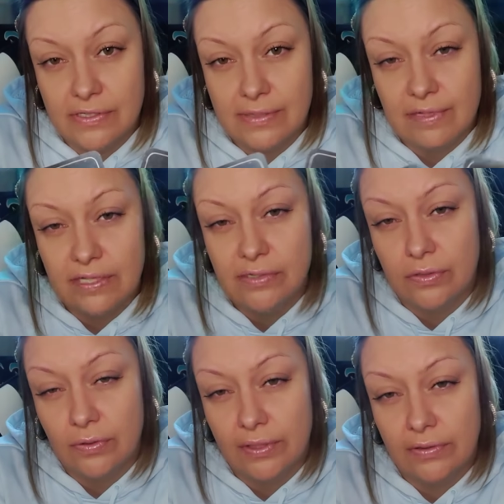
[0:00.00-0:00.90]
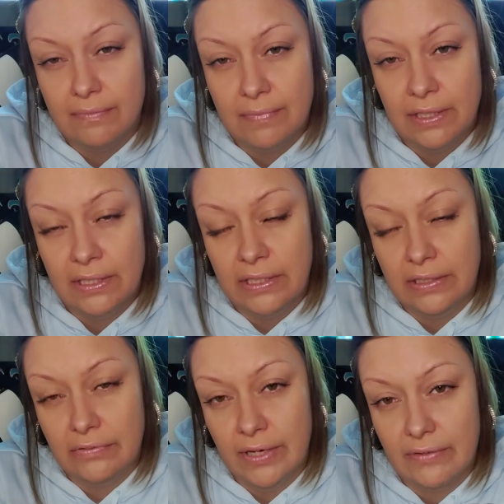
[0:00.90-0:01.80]
somebody who's loyal, committed,
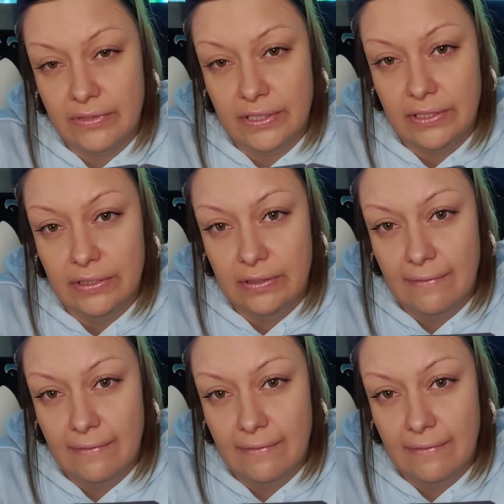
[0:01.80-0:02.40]
and grounded.